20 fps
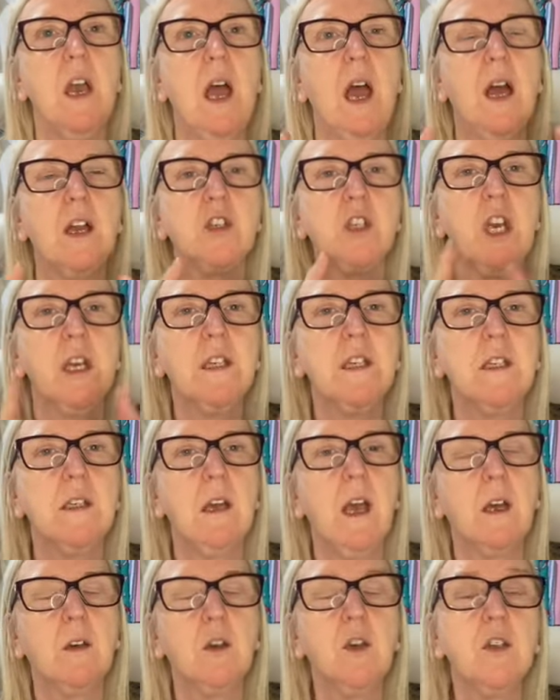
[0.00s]
I
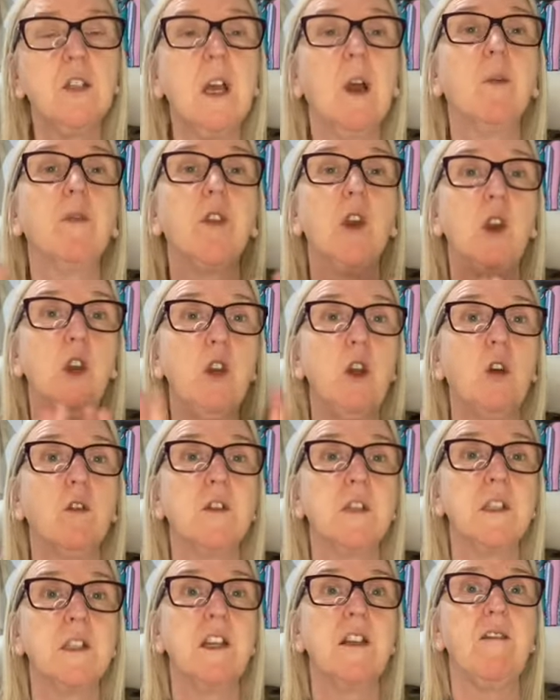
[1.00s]
cut out the long
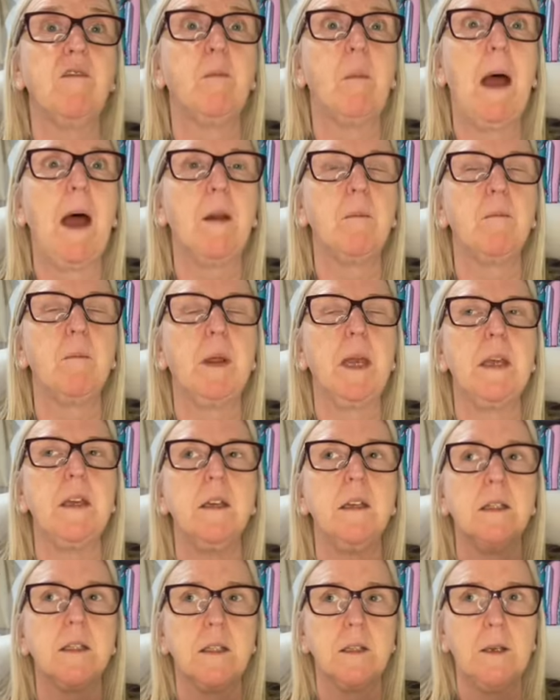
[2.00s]
sleeve pattern
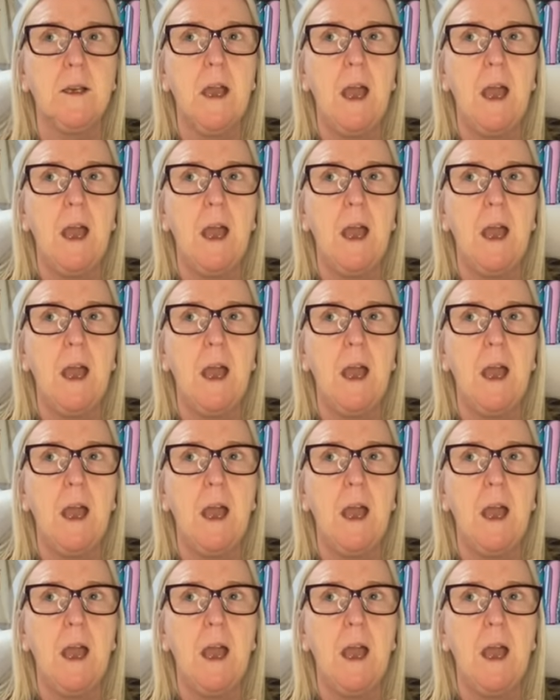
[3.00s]
piece,